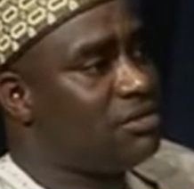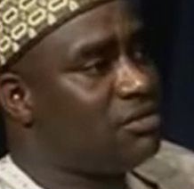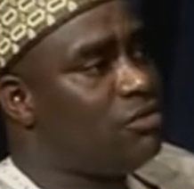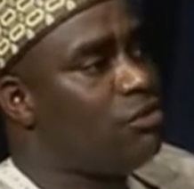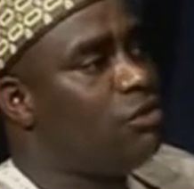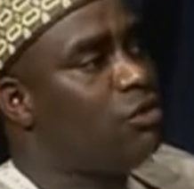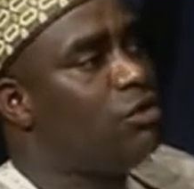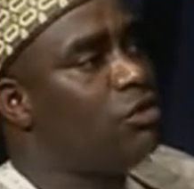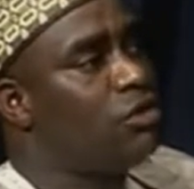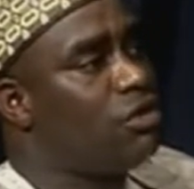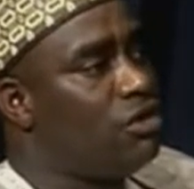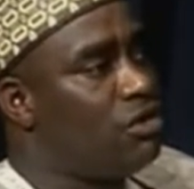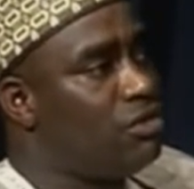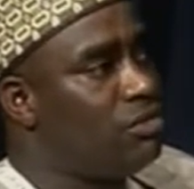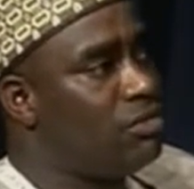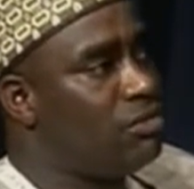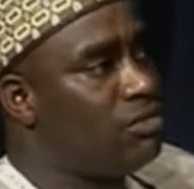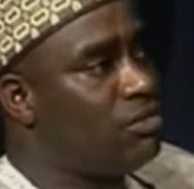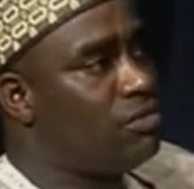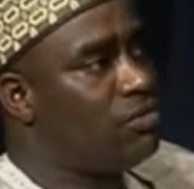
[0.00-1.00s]
will come
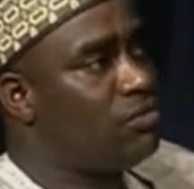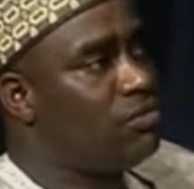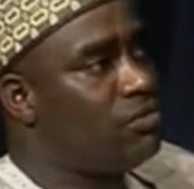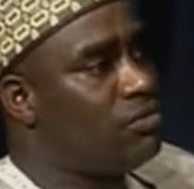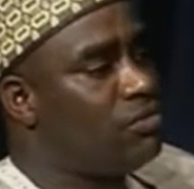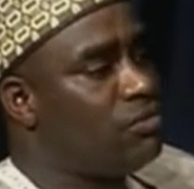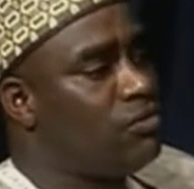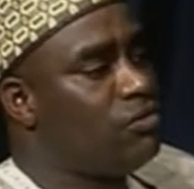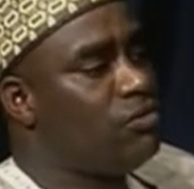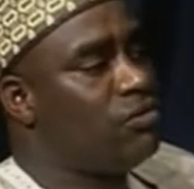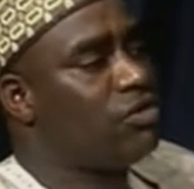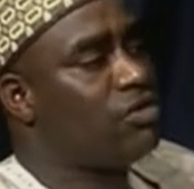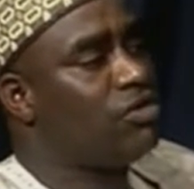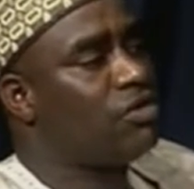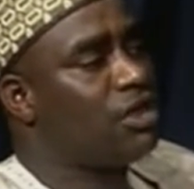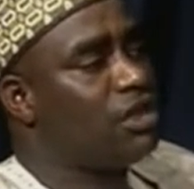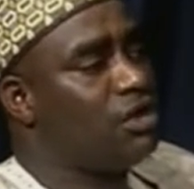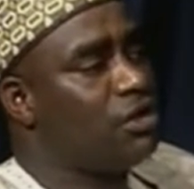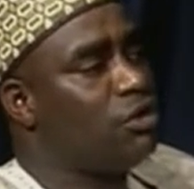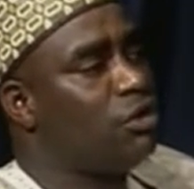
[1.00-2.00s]
with
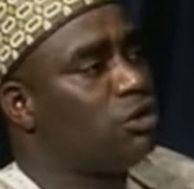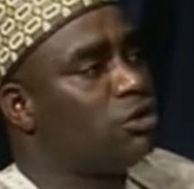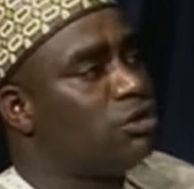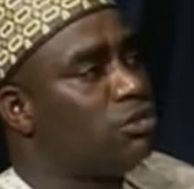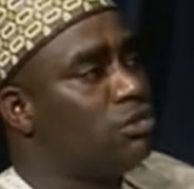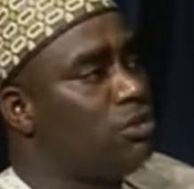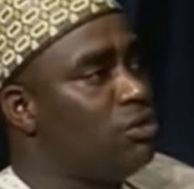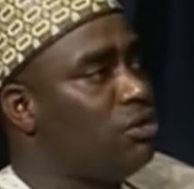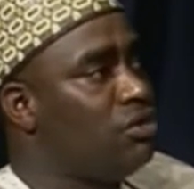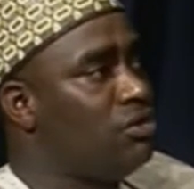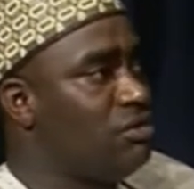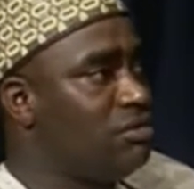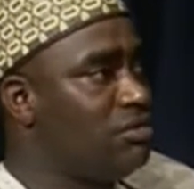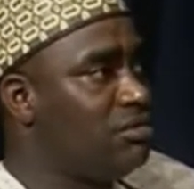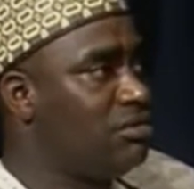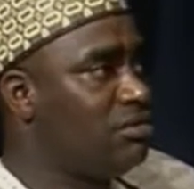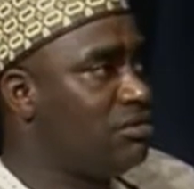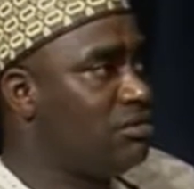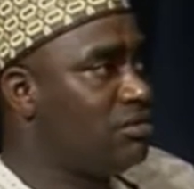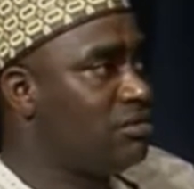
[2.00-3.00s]
a lot more
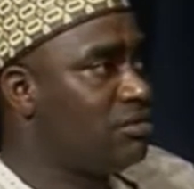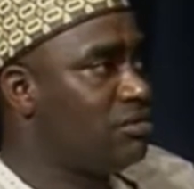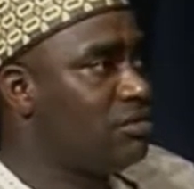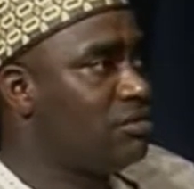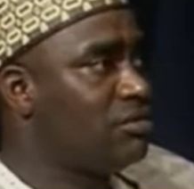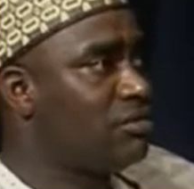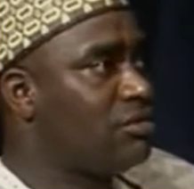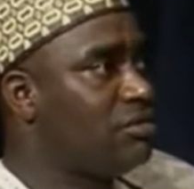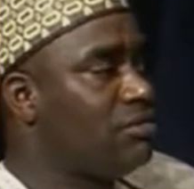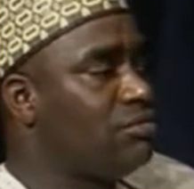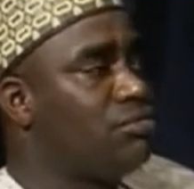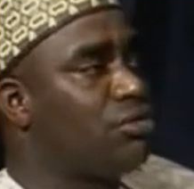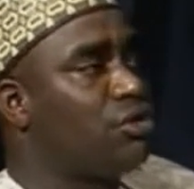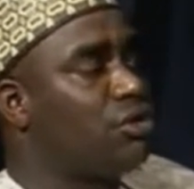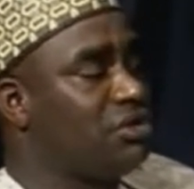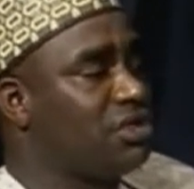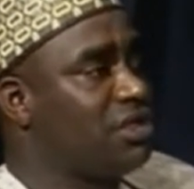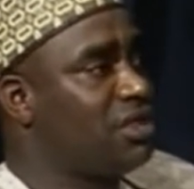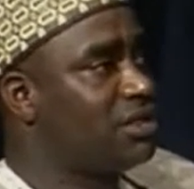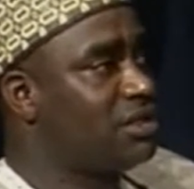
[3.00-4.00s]

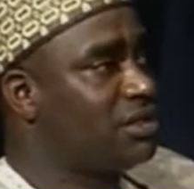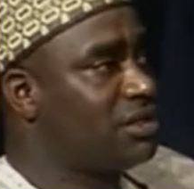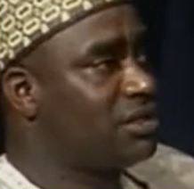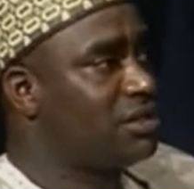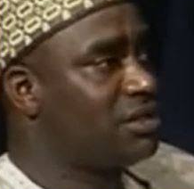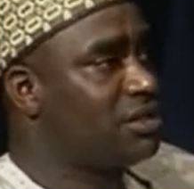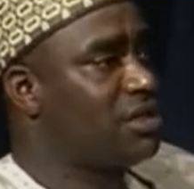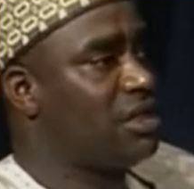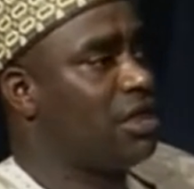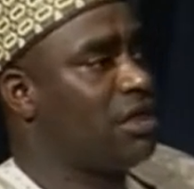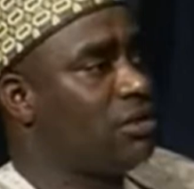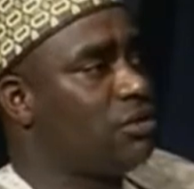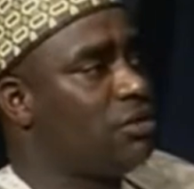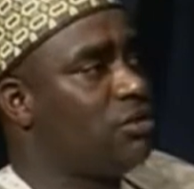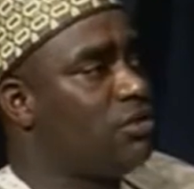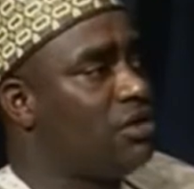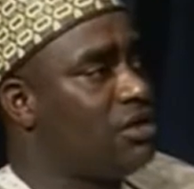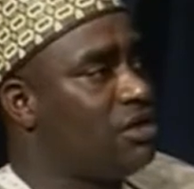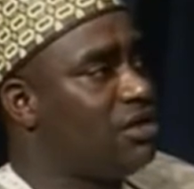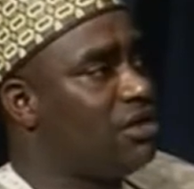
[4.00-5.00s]
projects that
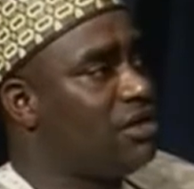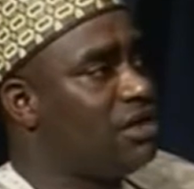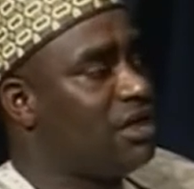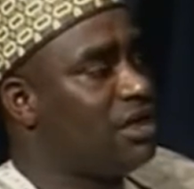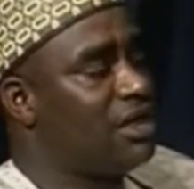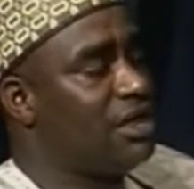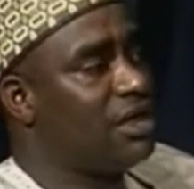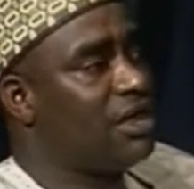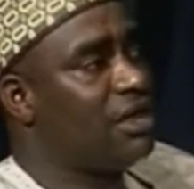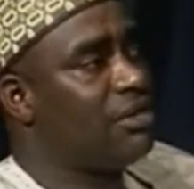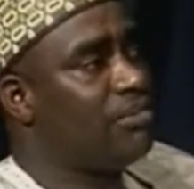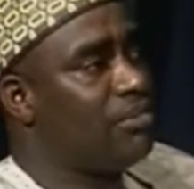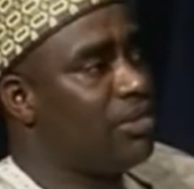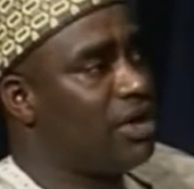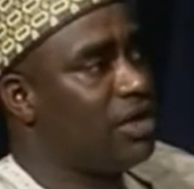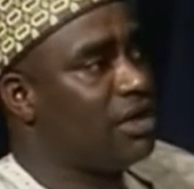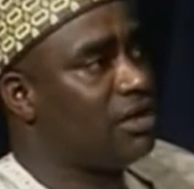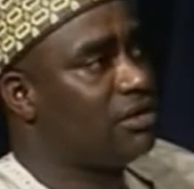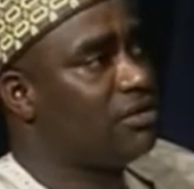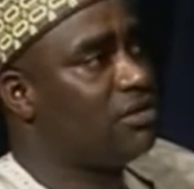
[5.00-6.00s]
will
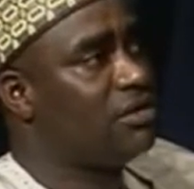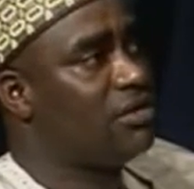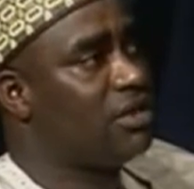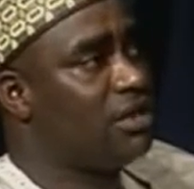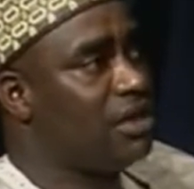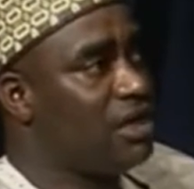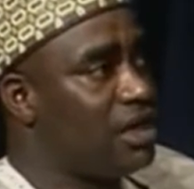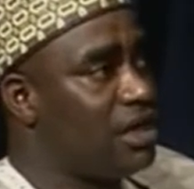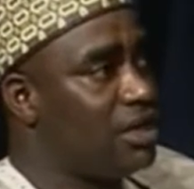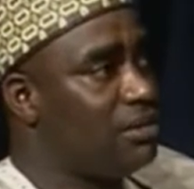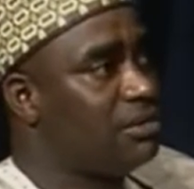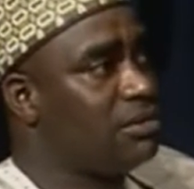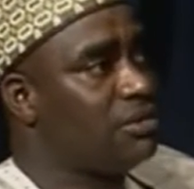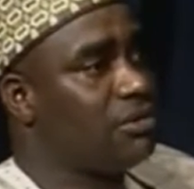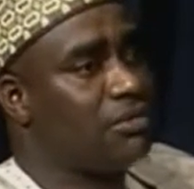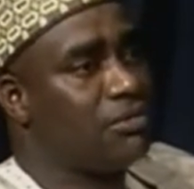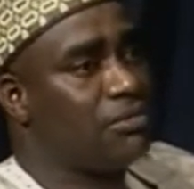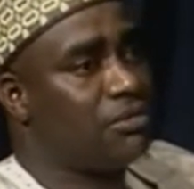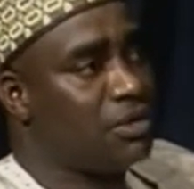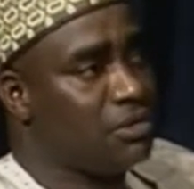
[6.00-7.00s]
impact on the lives of
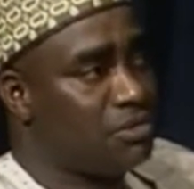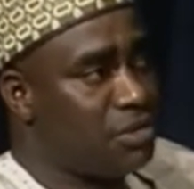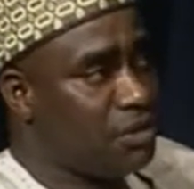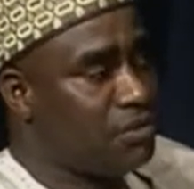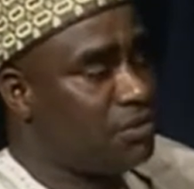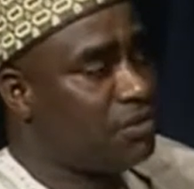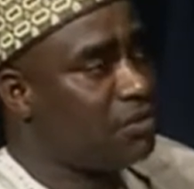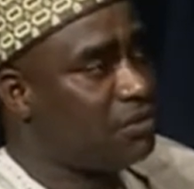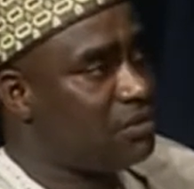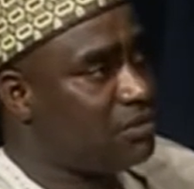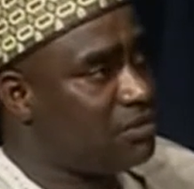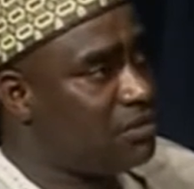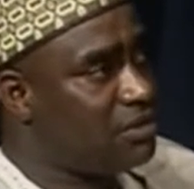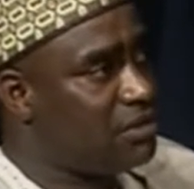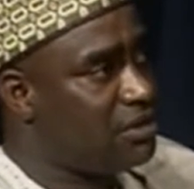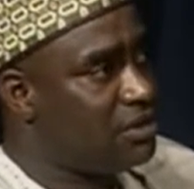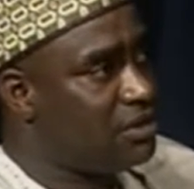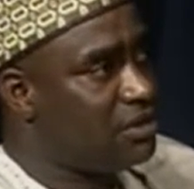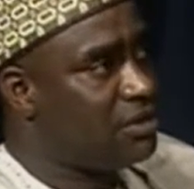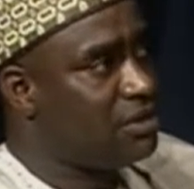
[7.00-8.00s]
the people.
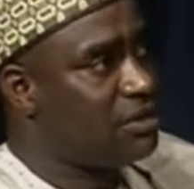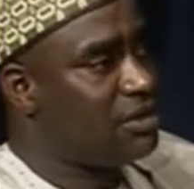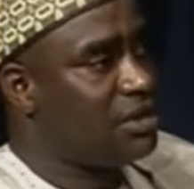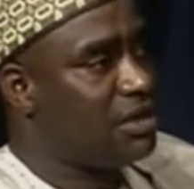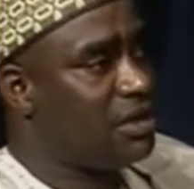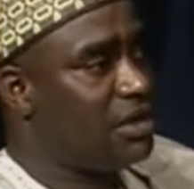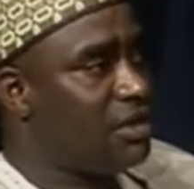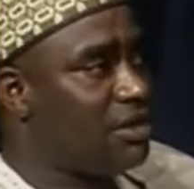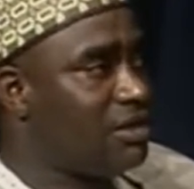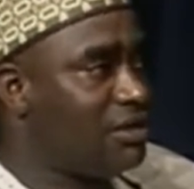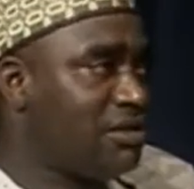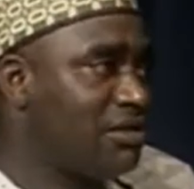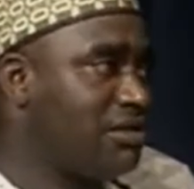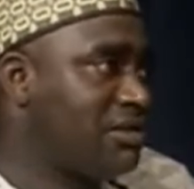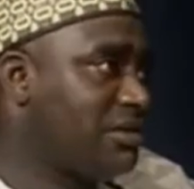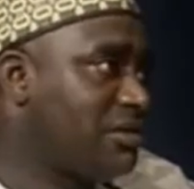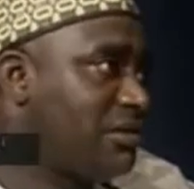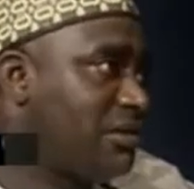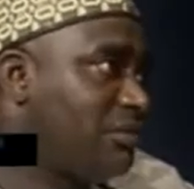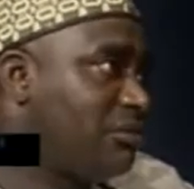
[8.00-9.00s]
Okay. This
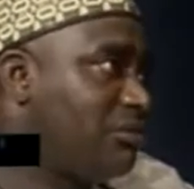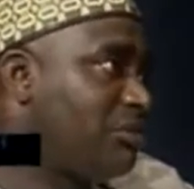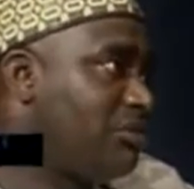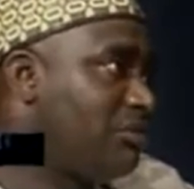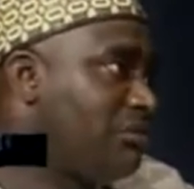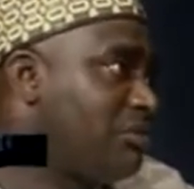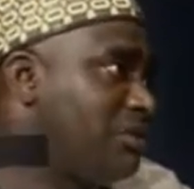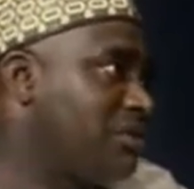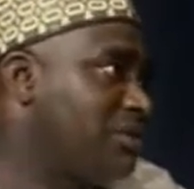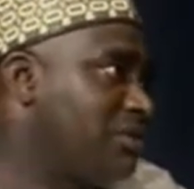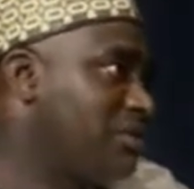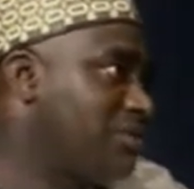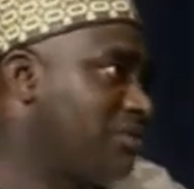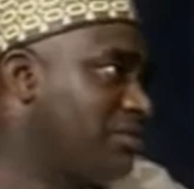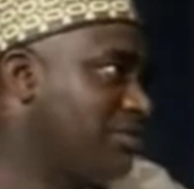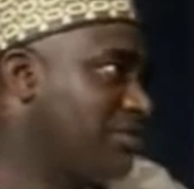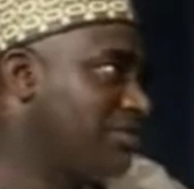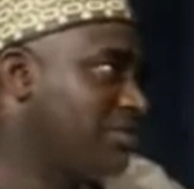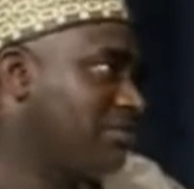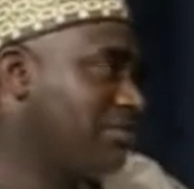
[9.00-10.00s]
is our promise. Okay, thank
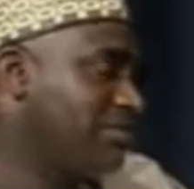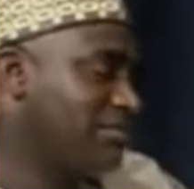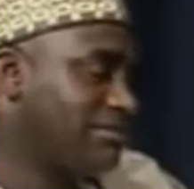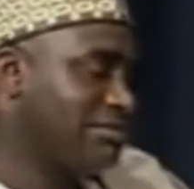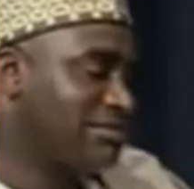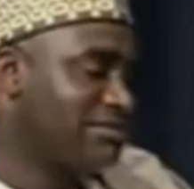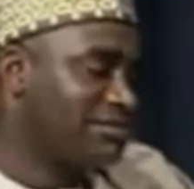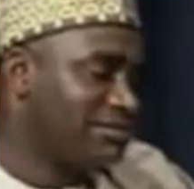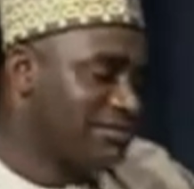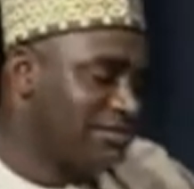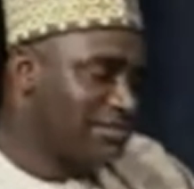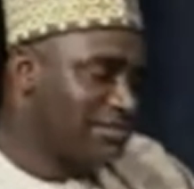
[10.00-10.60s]
you very much, Honorable